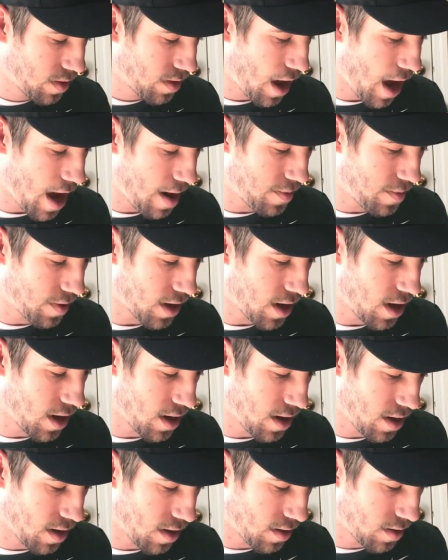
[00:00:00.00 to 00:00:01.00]
Happy to get
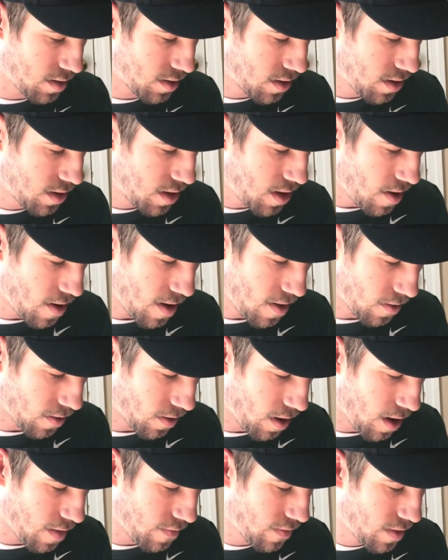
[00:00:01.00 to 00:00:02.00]
his
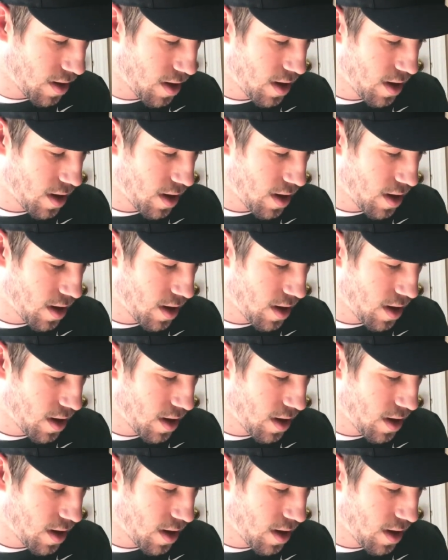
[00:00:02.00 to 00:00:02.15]
autograph.